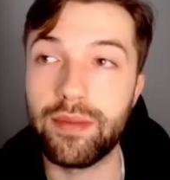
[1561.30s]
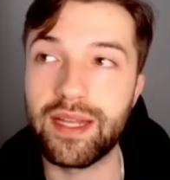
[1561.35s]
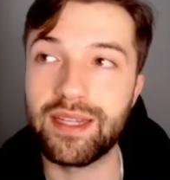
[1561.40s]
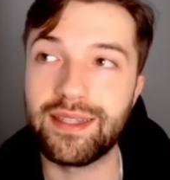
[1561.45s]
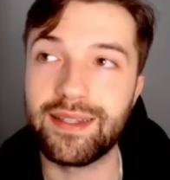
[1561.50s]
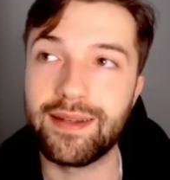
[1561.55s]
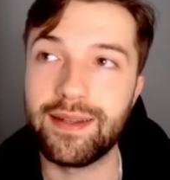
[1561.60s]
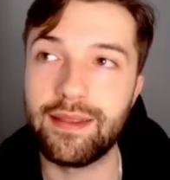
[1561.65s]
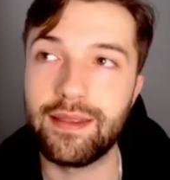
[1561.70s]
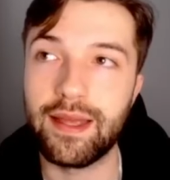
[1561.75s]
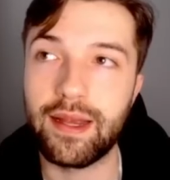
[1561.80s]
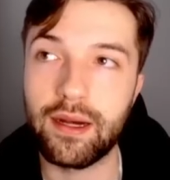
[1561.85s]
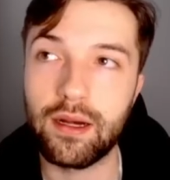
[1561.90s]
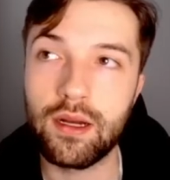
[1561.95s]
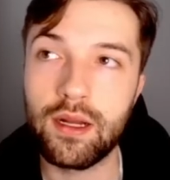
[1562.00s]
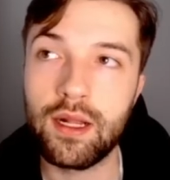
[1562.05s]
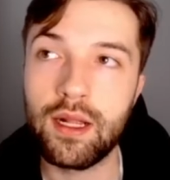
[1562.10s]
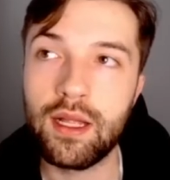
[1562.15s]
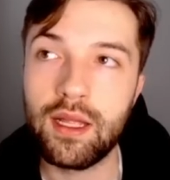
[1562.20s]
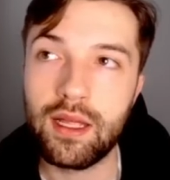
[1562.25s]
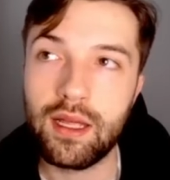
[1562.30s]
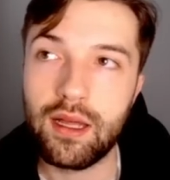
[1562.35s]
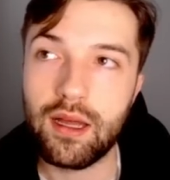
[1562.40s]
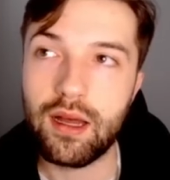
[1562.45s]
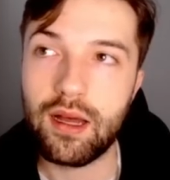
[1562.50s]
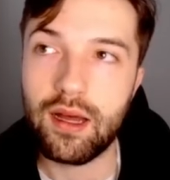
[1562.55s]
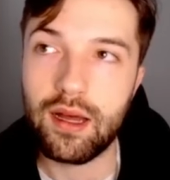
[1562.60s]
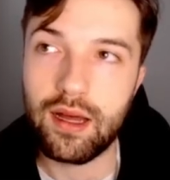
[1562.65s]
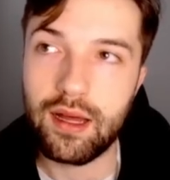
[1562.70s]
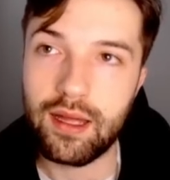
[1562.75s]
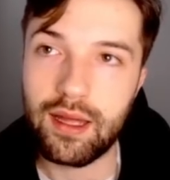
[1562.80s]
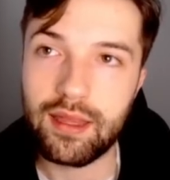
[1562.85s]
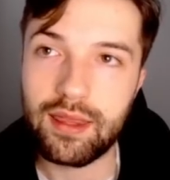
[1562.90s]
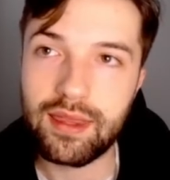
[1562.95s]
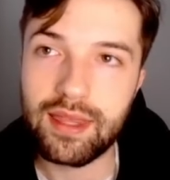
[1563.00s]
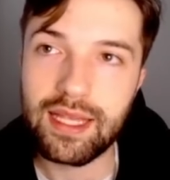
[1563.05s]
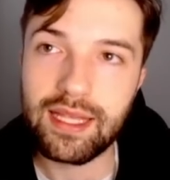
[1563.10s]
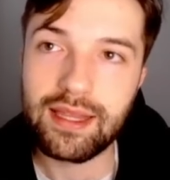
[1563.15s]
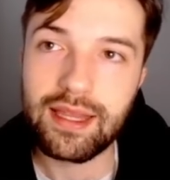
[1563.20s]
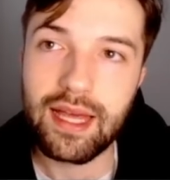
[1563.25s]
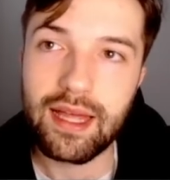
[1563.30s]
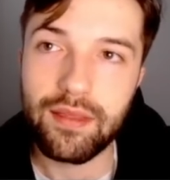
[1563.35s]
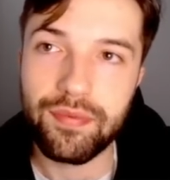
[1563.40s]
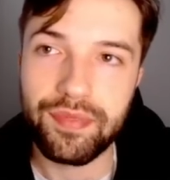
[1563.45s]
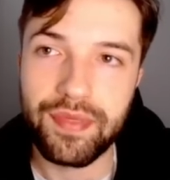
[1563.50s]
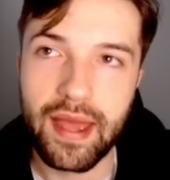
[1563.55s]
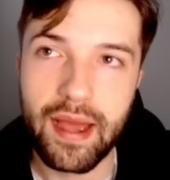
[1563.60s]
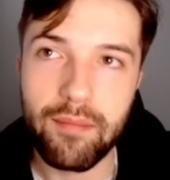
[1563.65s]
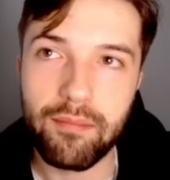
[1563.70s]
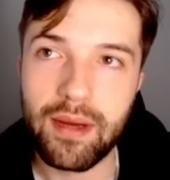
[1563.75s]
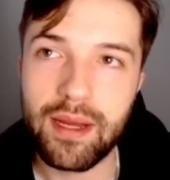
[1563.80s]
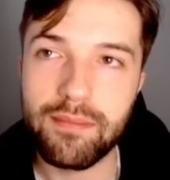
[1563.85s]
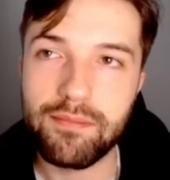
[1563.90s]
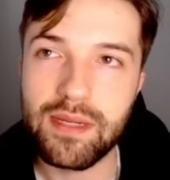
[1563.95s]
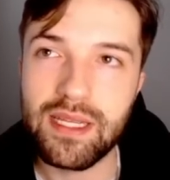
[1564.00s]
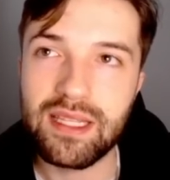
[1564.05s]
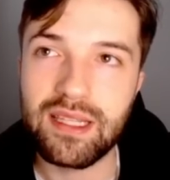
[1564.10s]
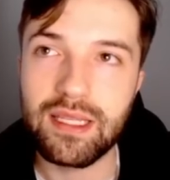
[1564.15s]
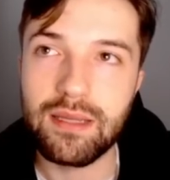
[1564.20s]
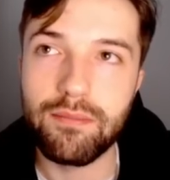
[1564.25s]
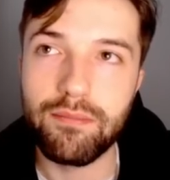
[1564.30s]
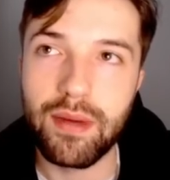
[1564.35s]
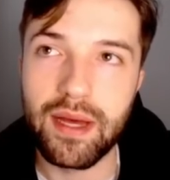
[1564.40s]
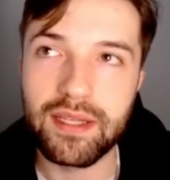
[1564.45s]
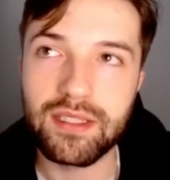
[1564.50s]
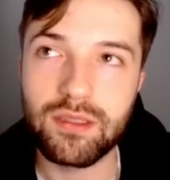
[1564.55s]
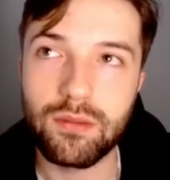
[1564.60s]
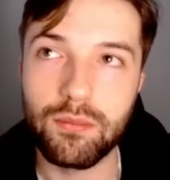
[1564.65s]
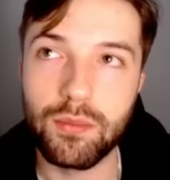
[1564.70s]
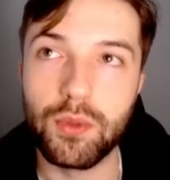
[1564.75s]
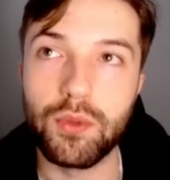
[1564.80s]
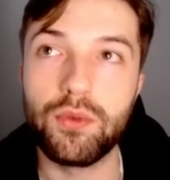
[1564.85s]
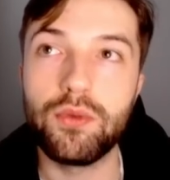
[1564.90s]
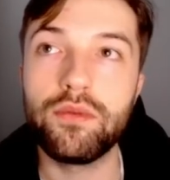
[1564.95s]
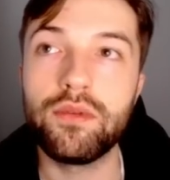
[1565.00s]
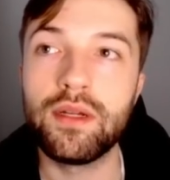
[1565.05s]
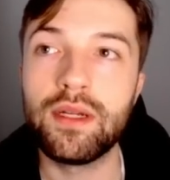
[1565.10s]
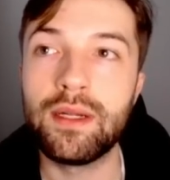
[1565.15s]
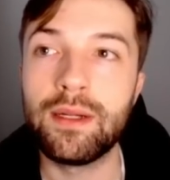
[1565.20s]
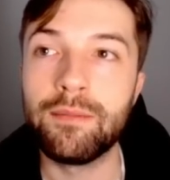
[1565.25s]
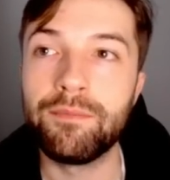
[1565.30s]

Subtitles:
Benton in there. I think that that might be the best move